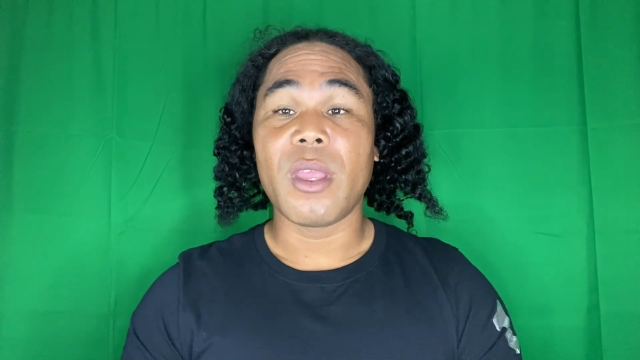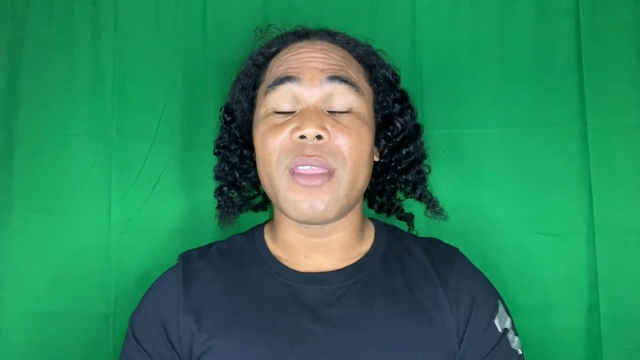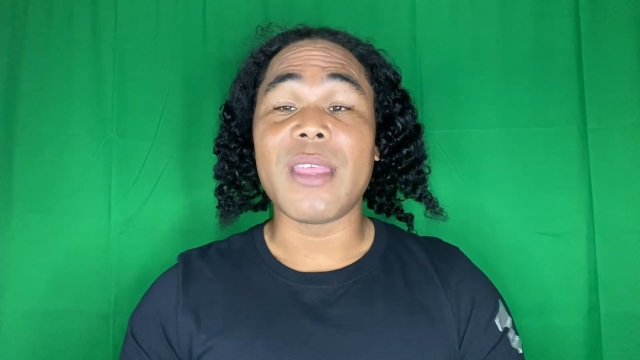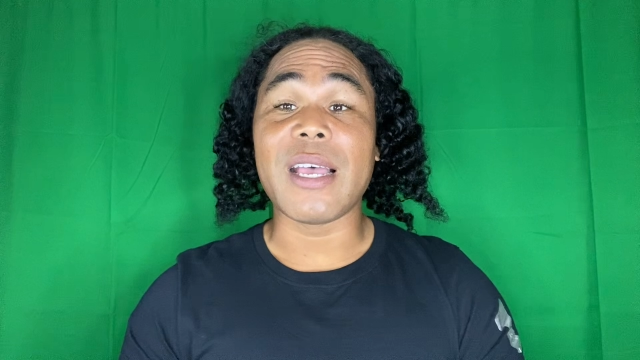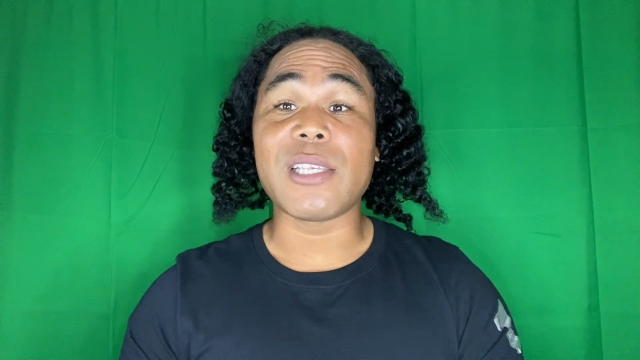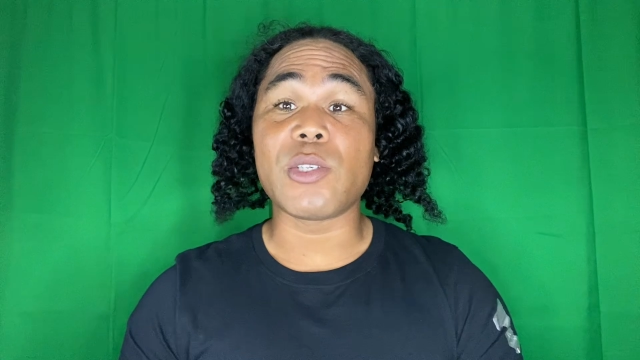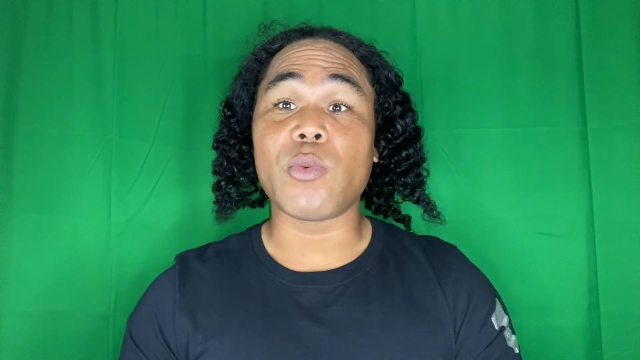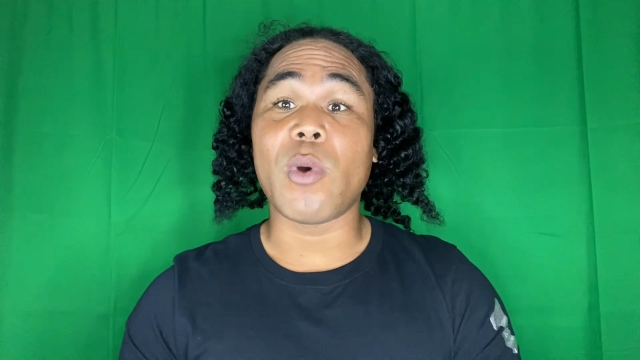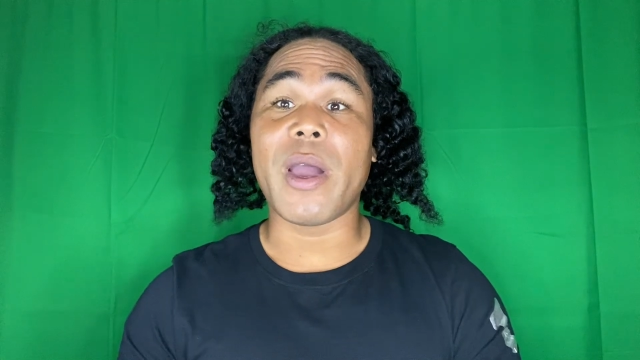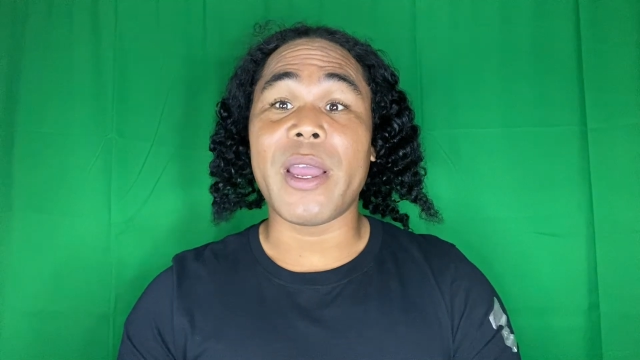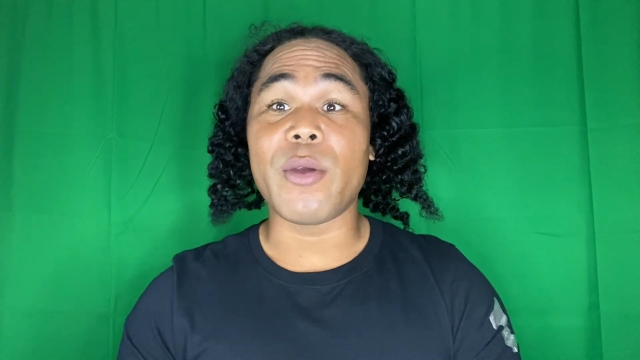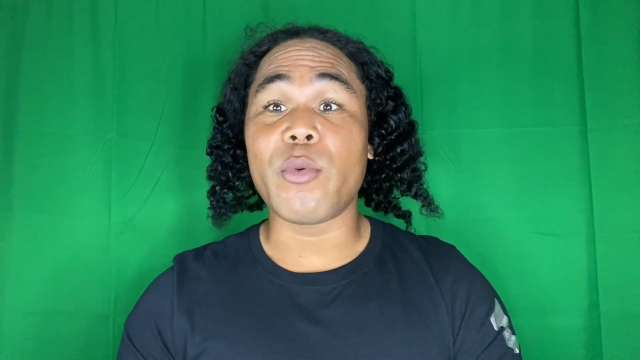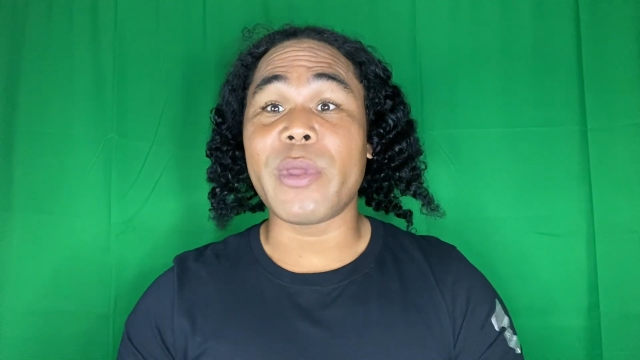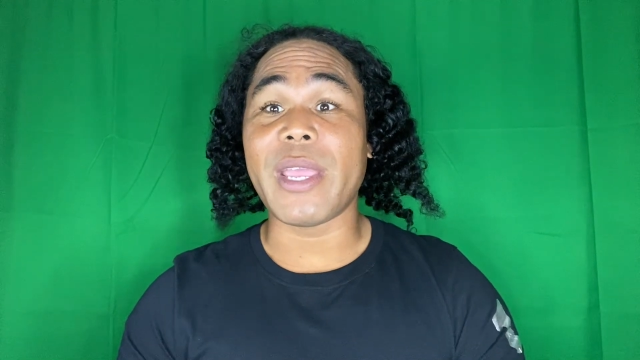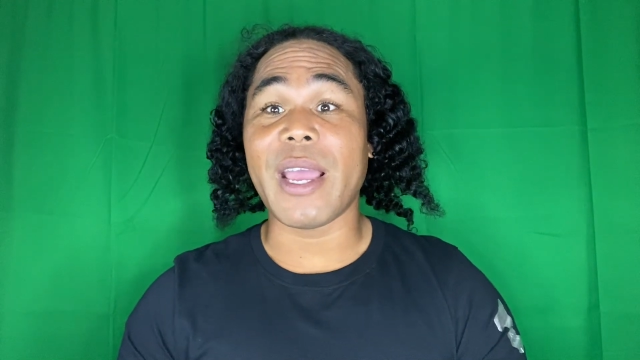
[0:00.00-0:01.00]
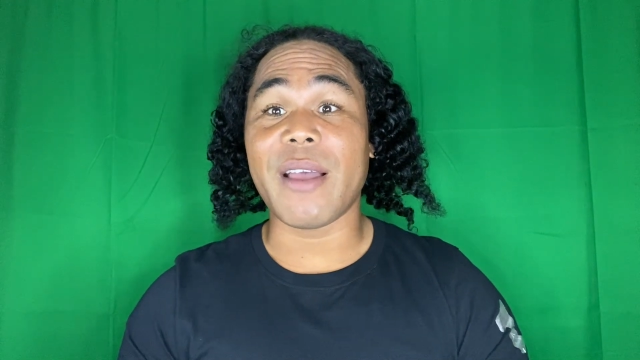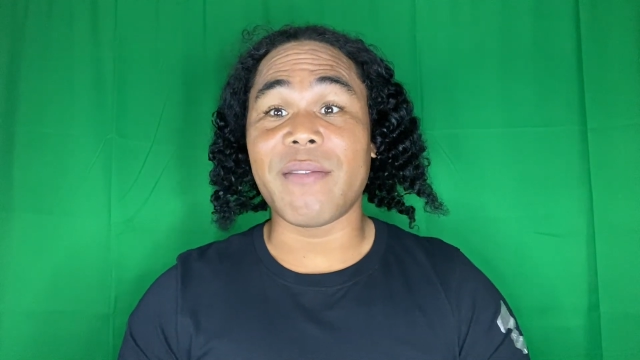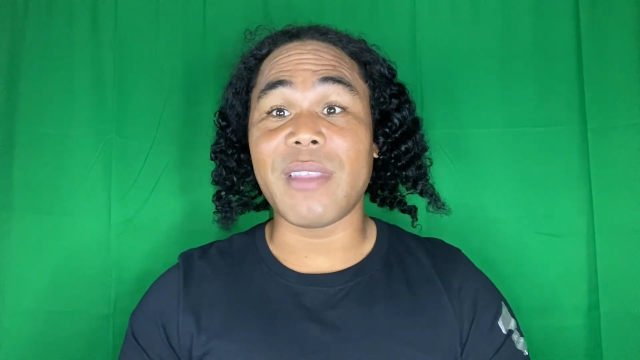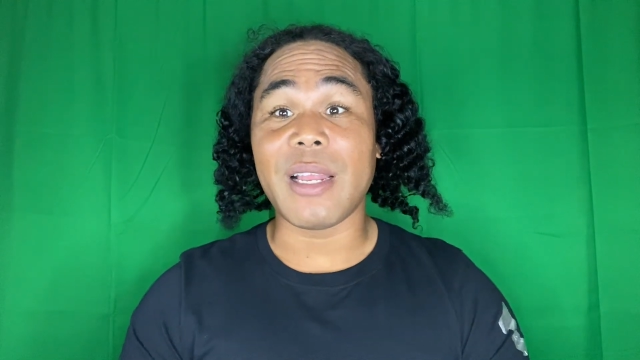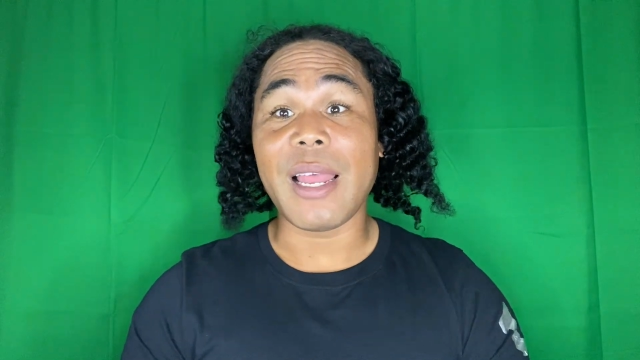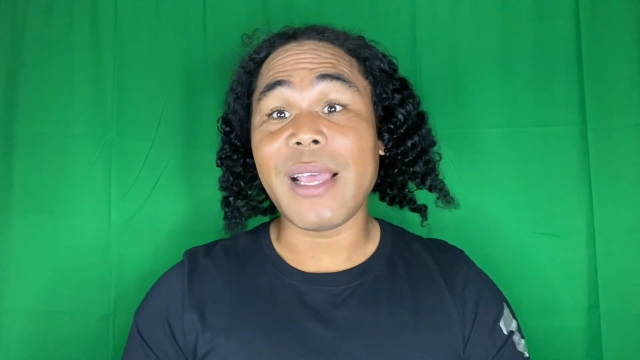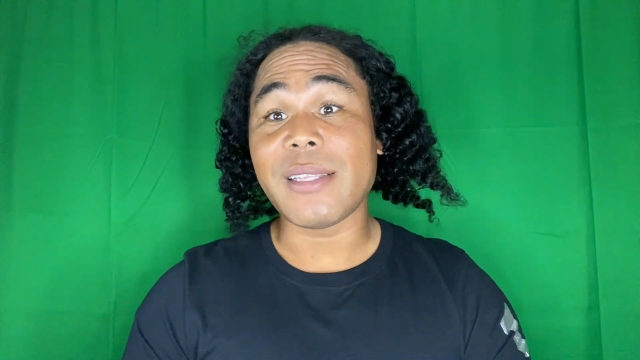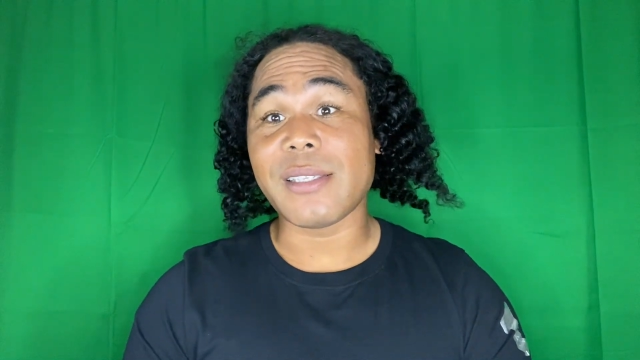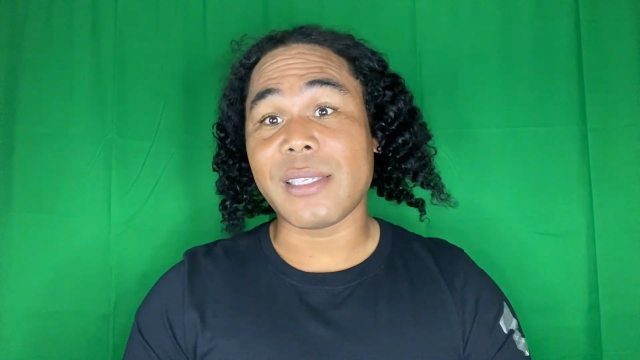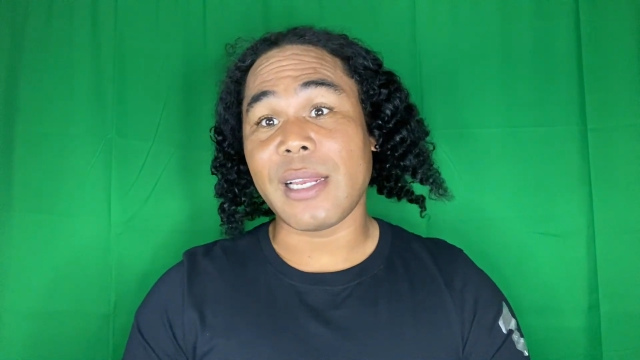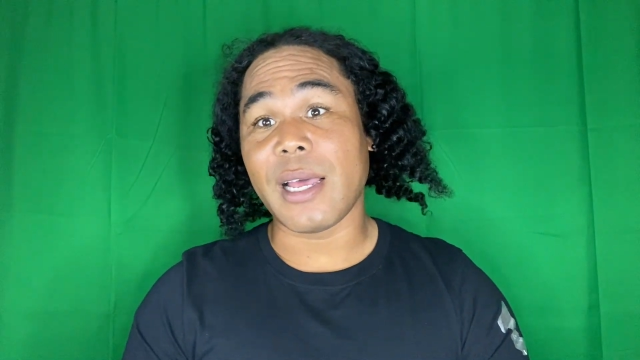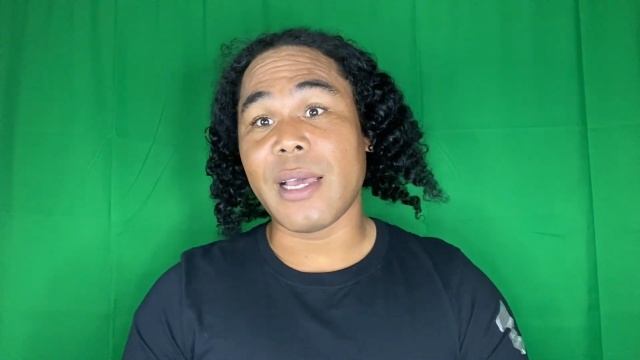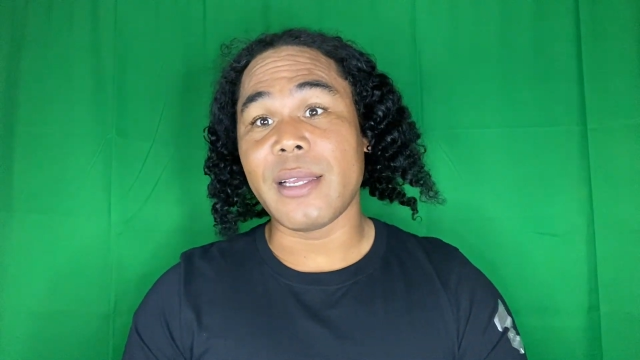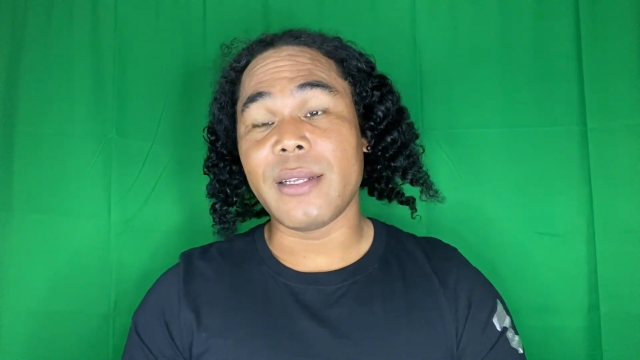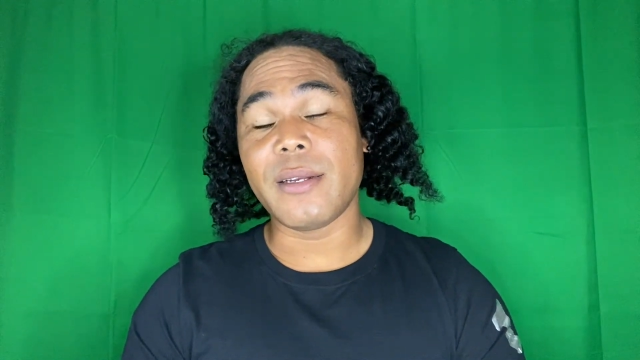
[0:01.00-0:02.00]
That's why we have the
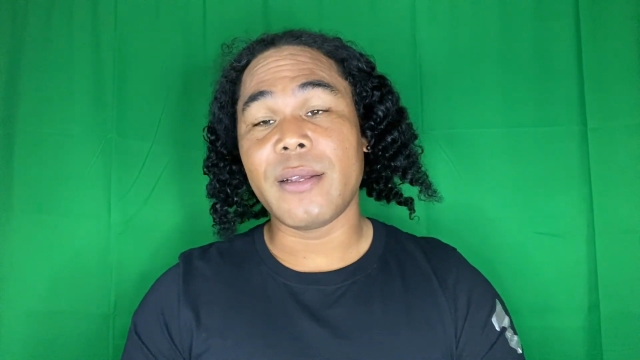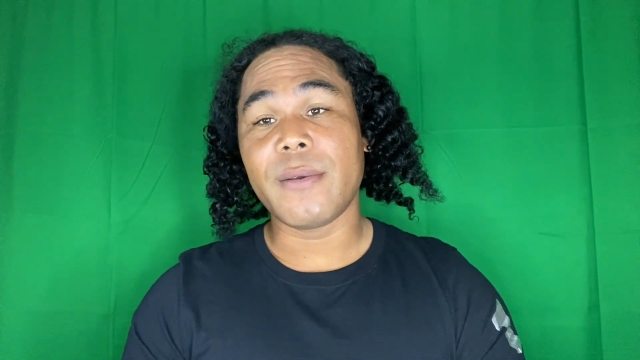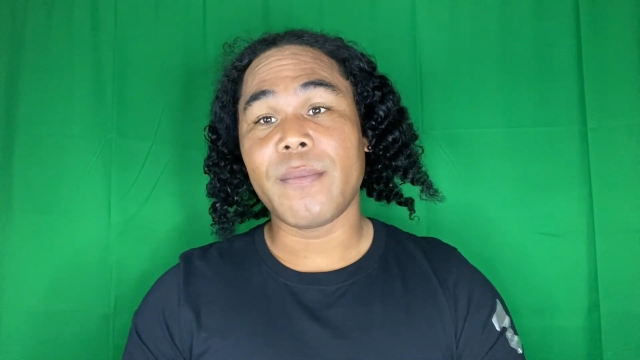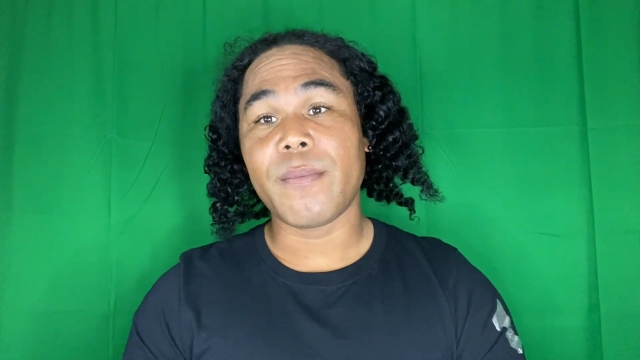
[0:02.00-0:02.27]
landslide.